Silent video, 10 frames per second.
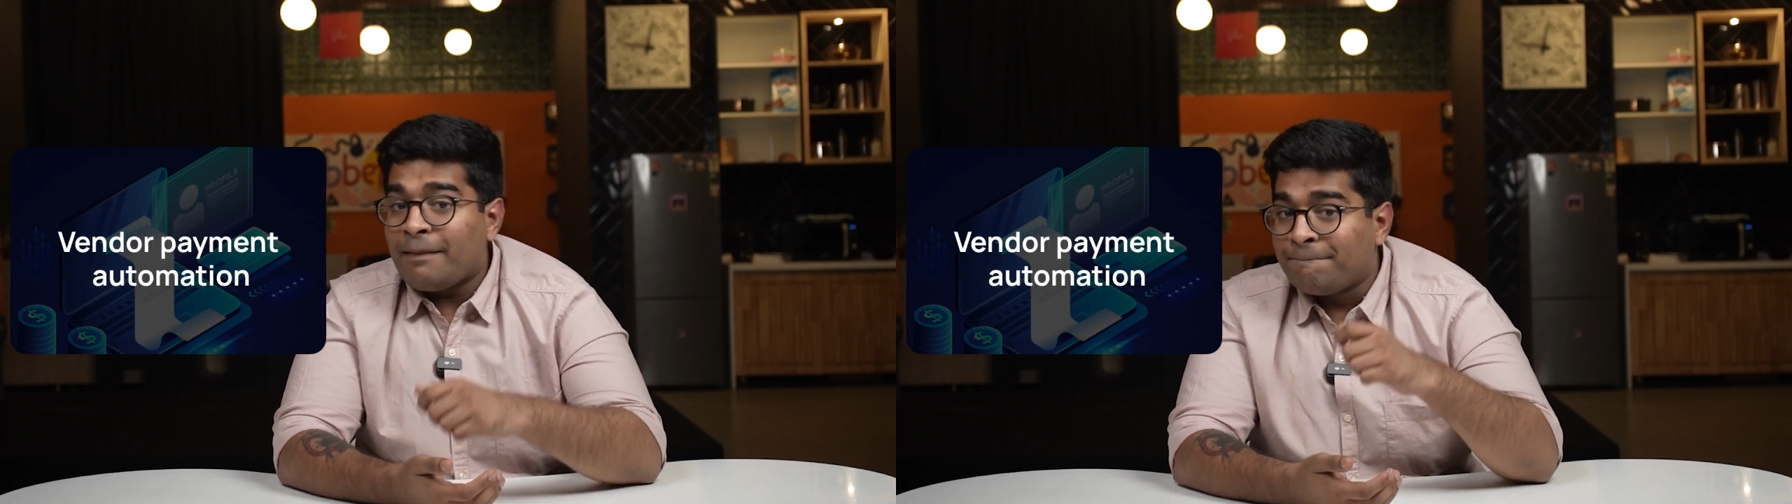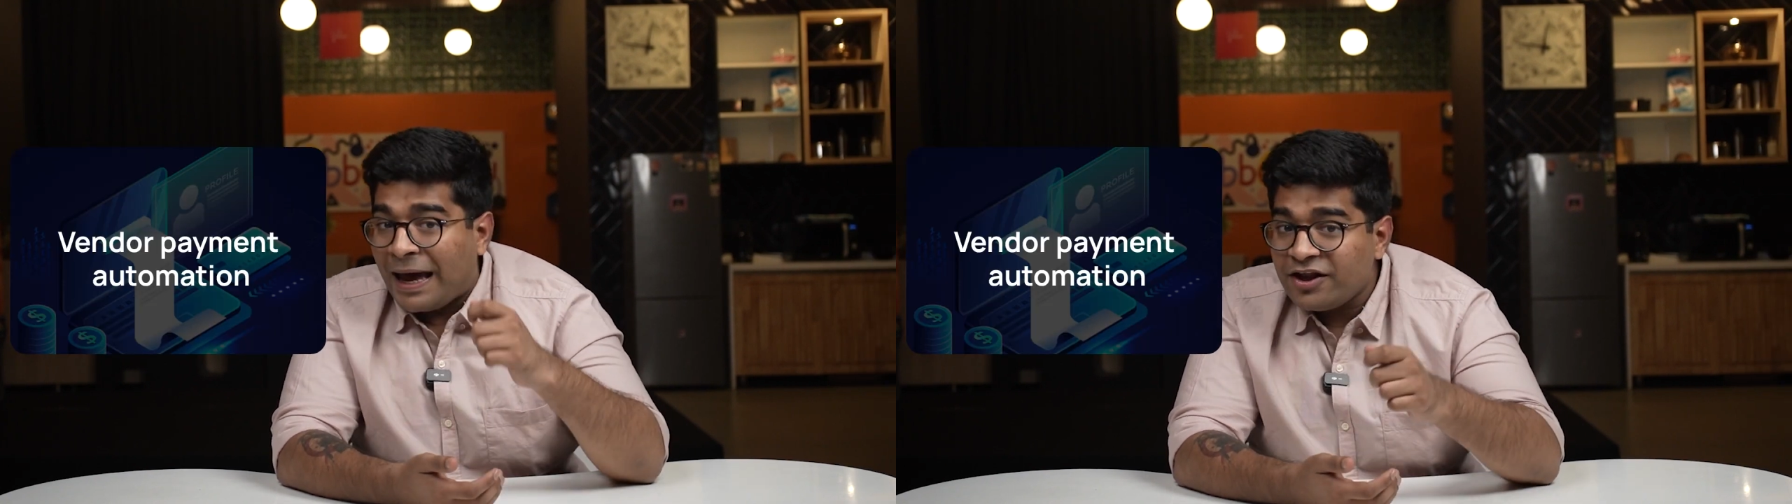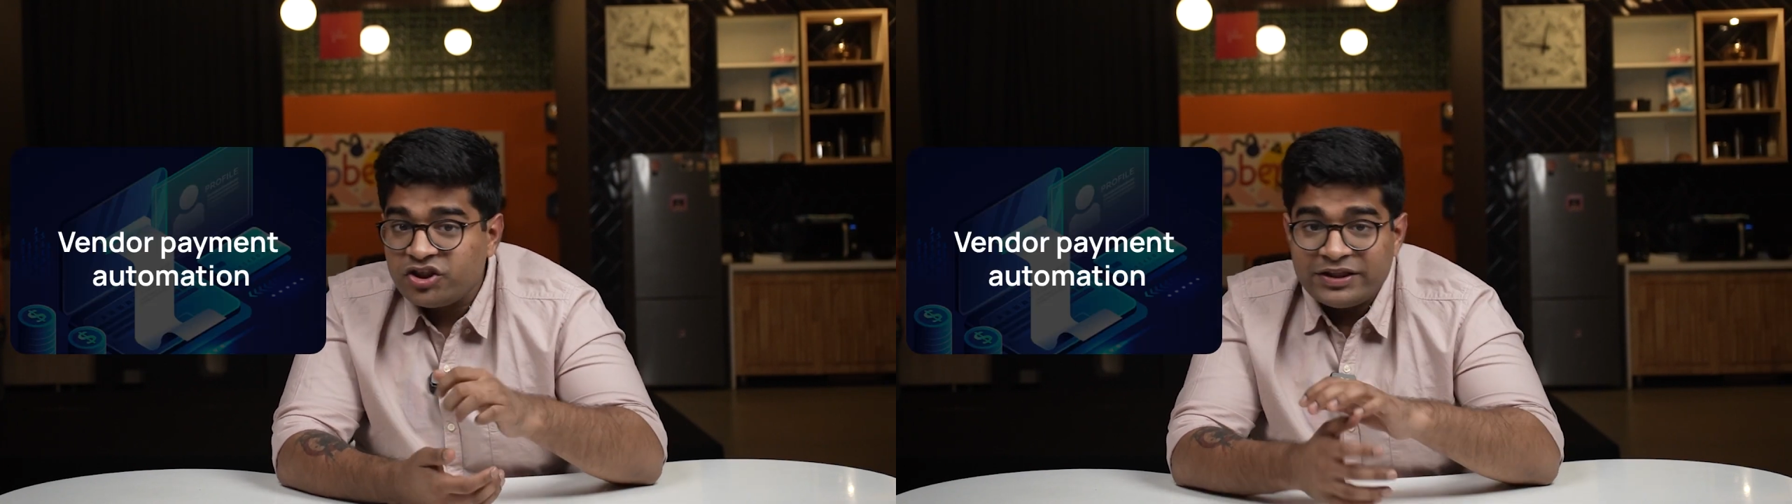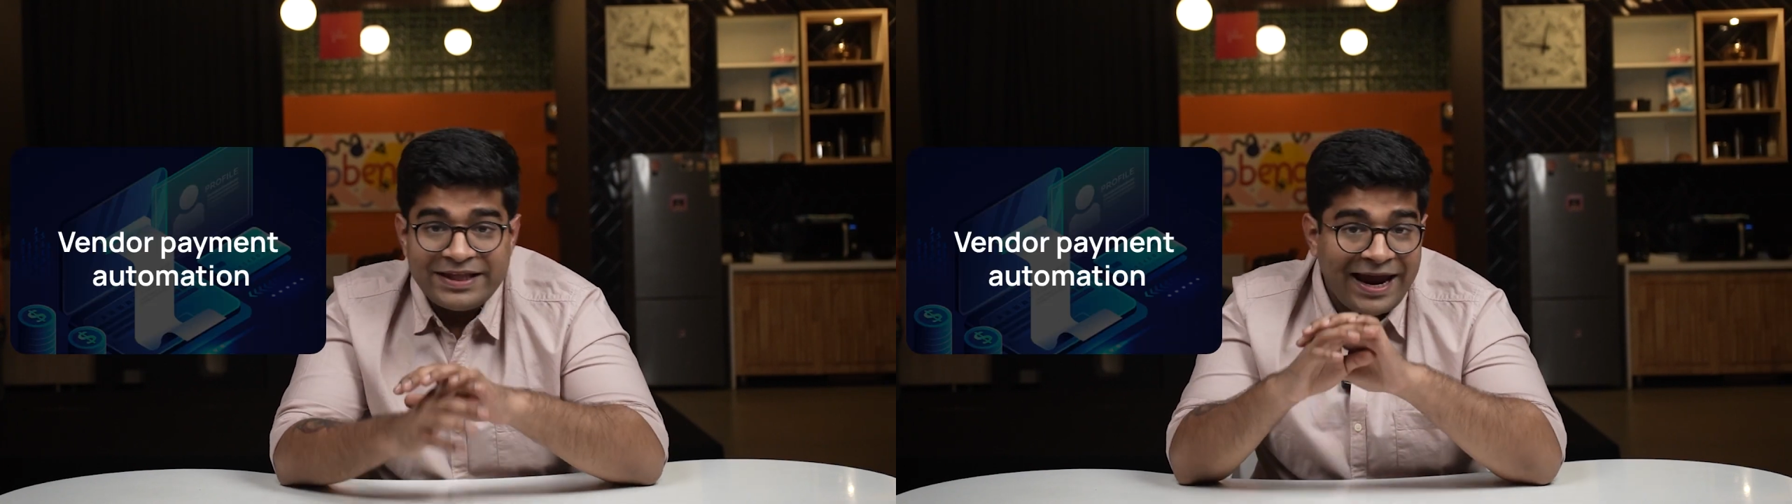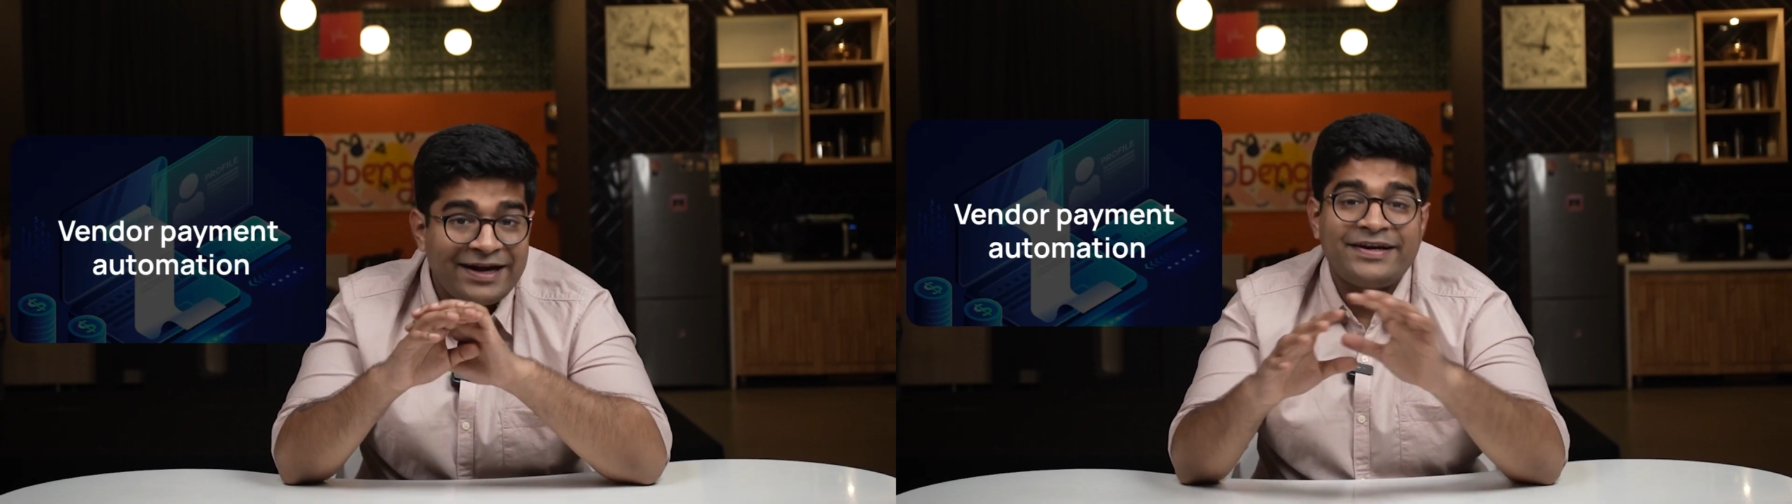managing
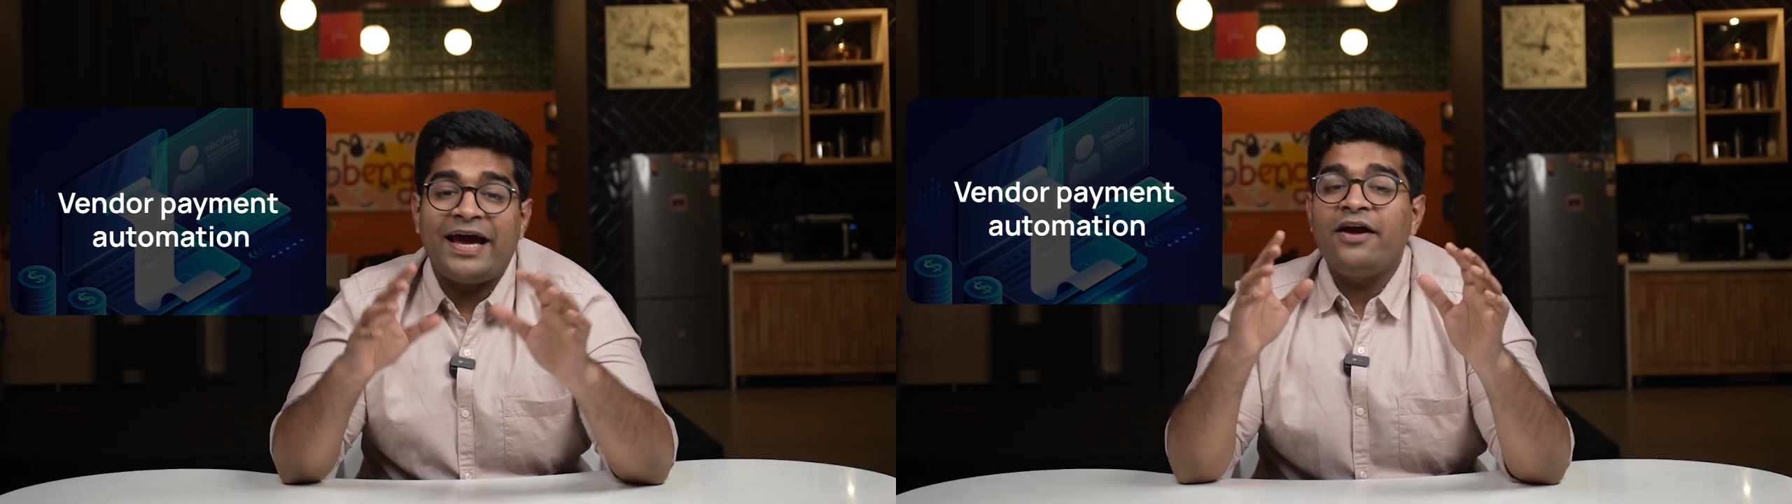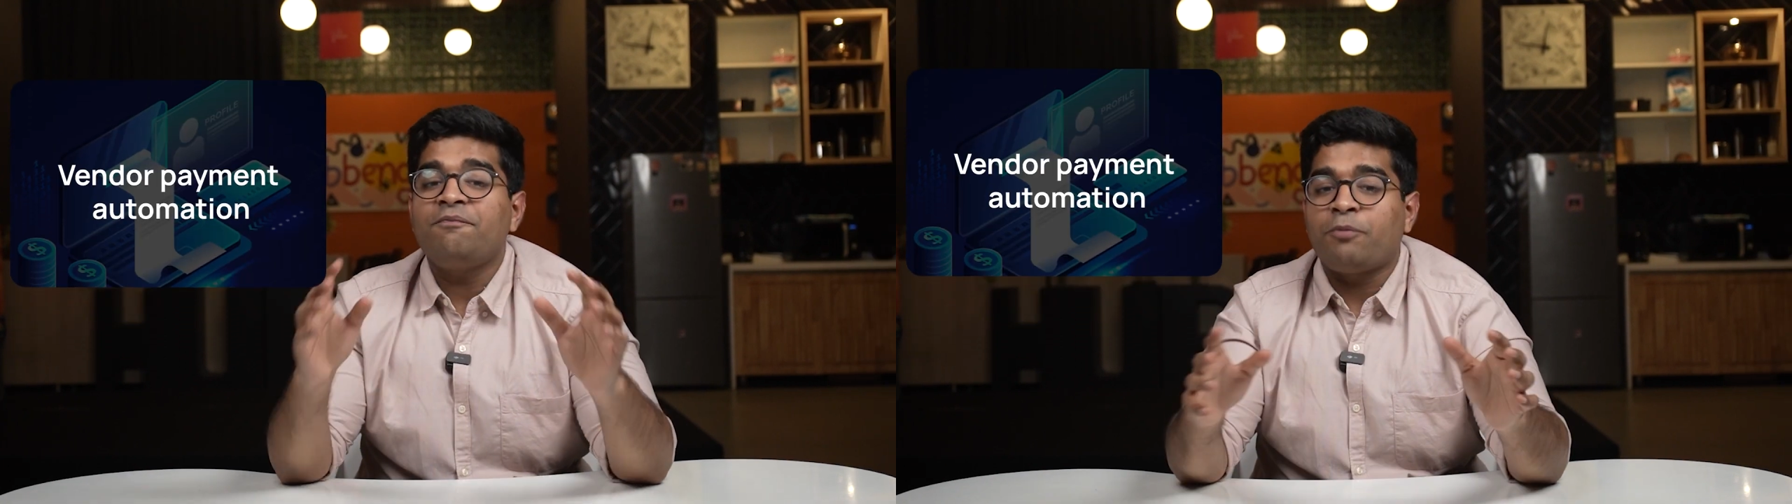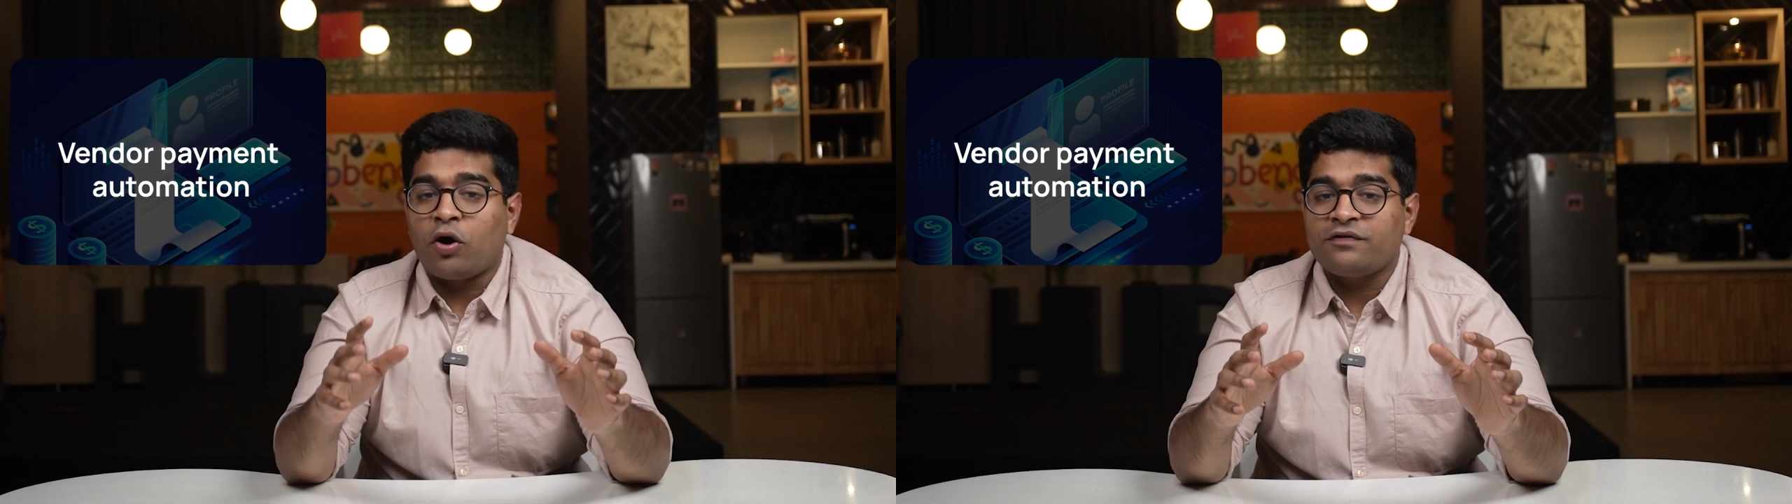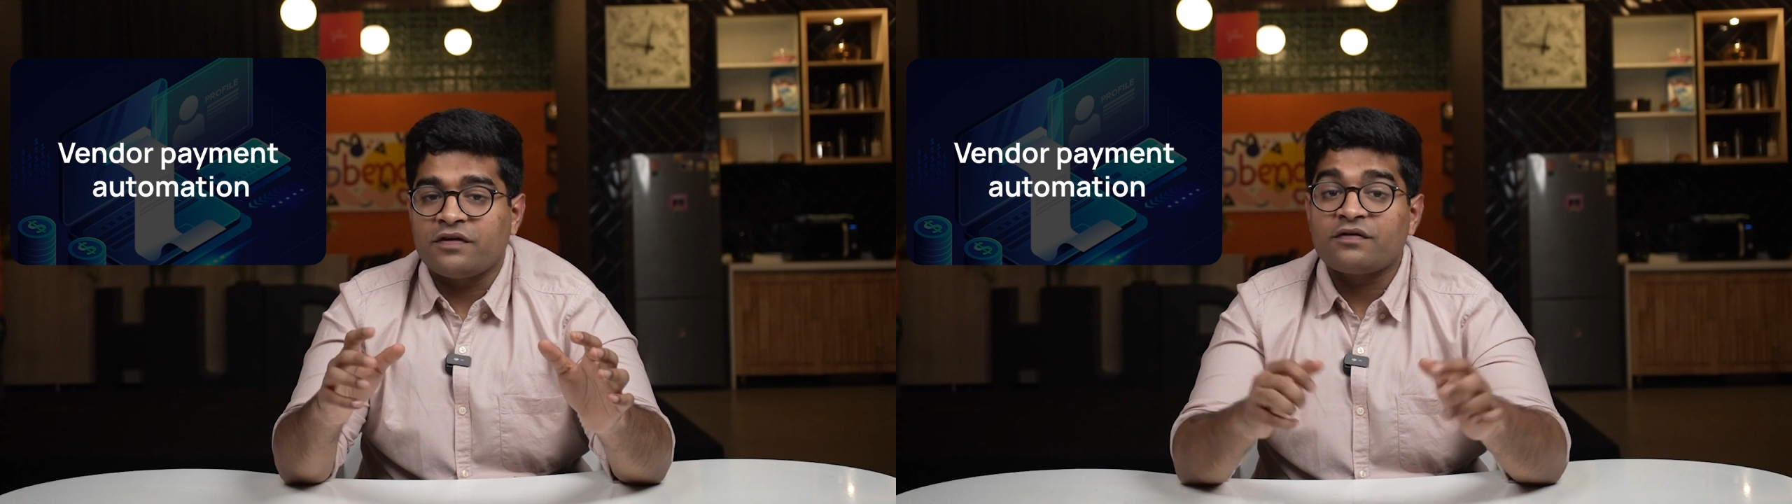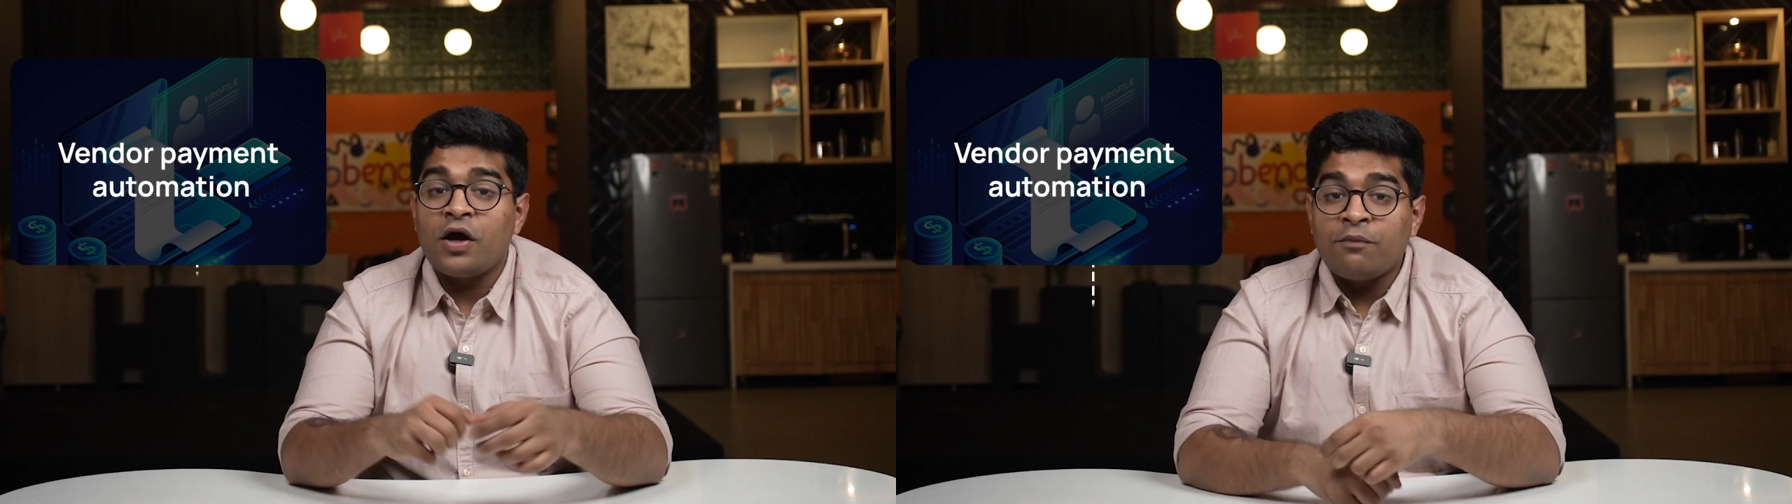the entire
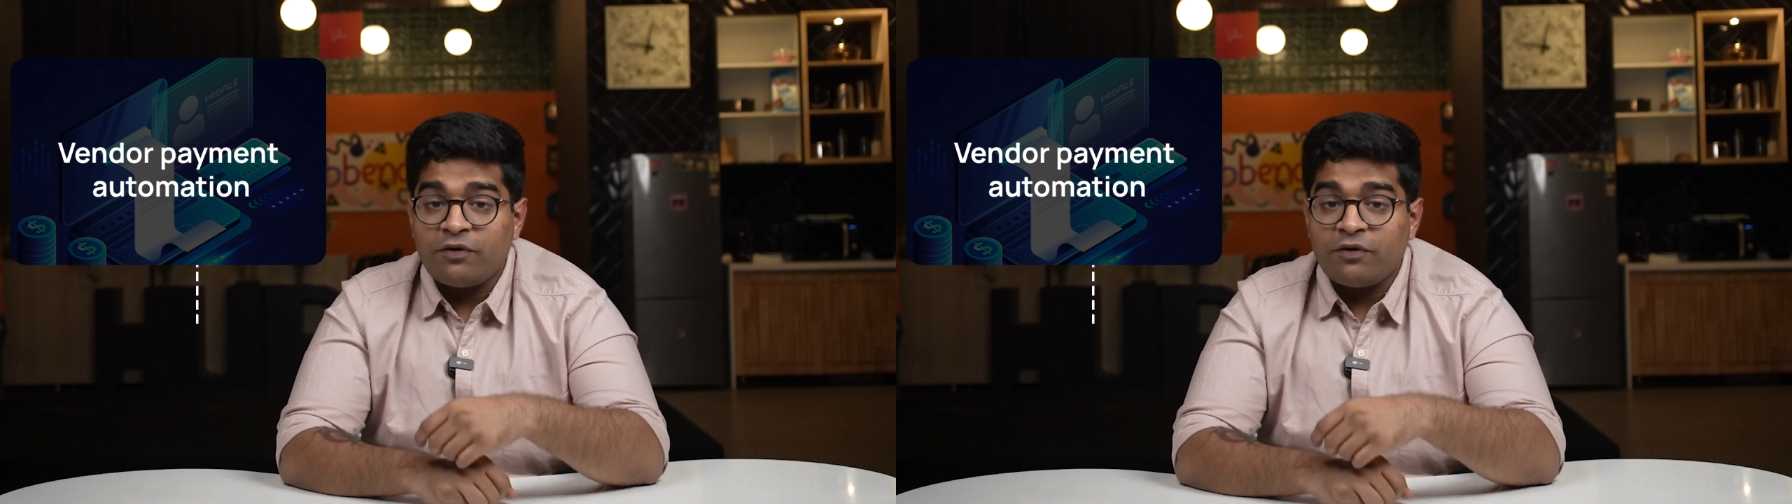process